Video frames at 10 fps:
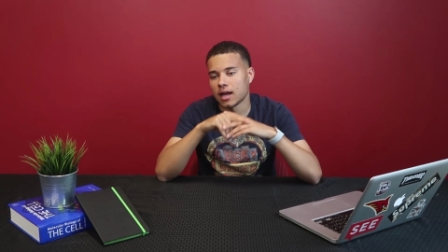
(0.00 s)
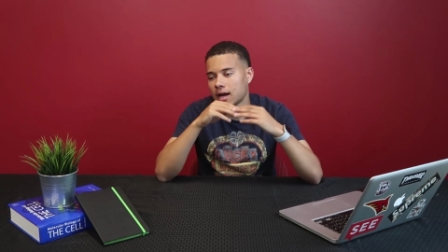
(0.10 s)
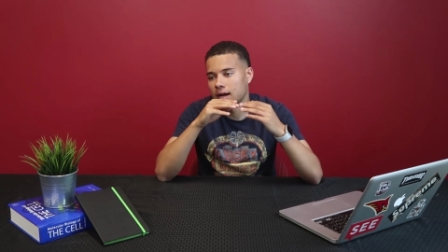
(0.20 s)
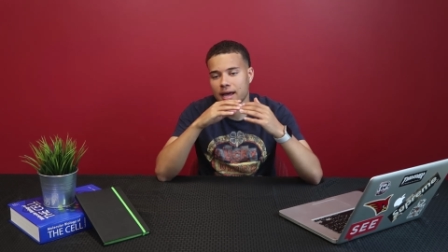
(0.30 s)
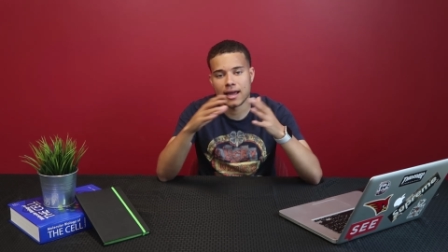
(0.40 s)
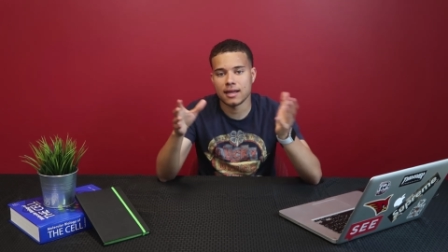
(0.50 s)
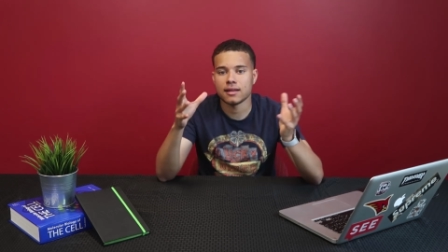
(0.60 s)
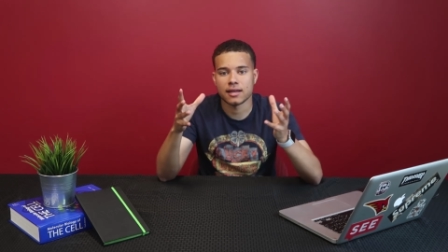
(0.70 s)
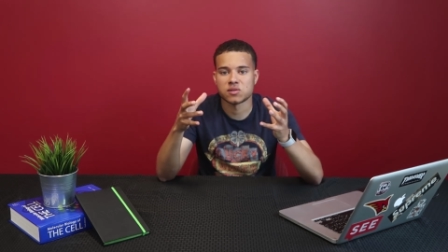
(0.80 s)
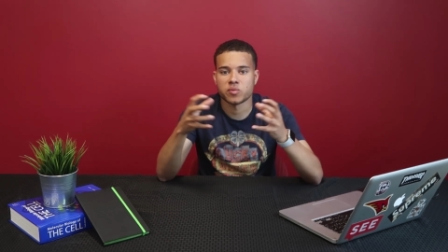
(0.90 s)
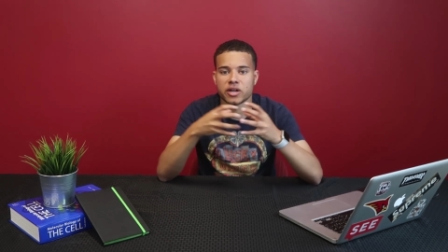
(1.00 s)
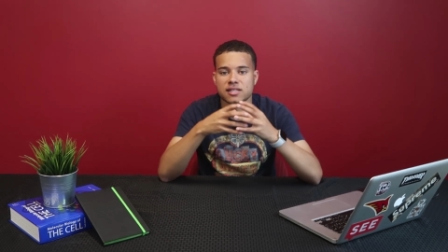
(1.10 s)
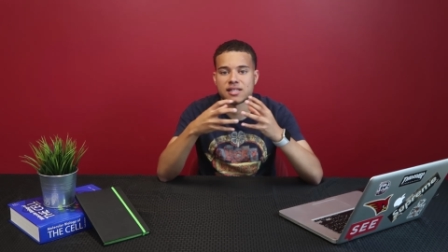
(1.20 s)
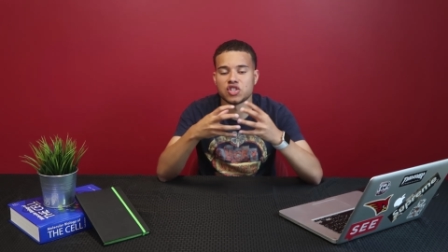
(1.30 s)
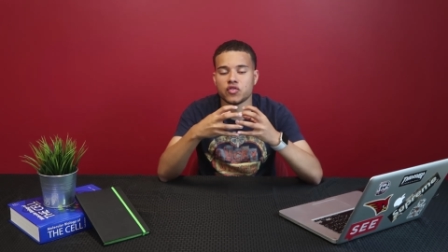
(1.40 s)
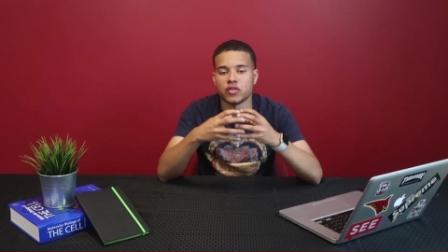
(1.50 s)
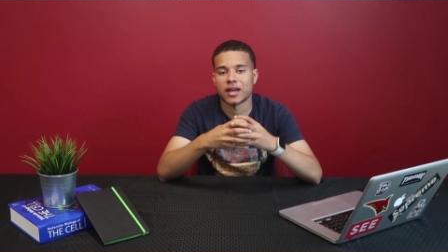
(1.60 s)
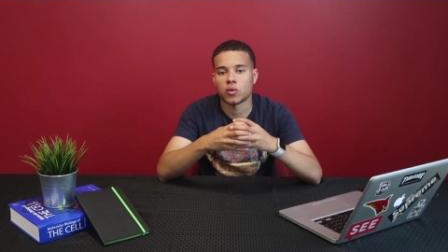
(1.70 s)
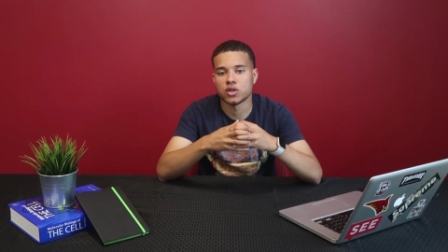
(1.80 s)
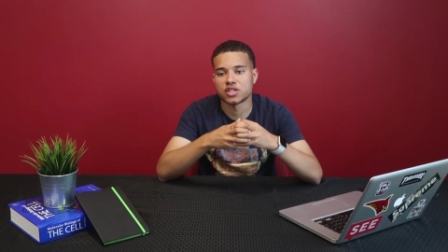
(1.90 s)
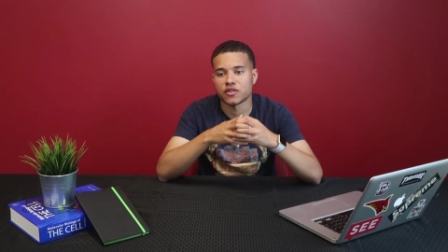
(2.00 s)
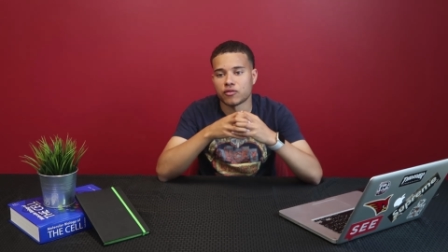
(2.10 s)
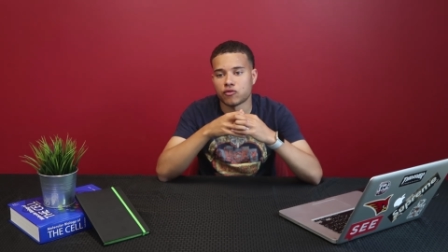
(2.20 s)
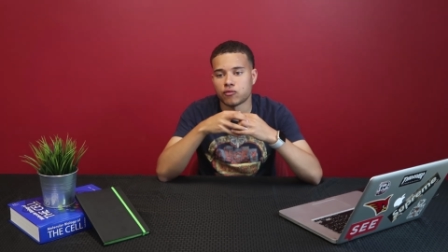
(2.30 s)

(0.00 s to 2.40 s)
any experiences that you feel like was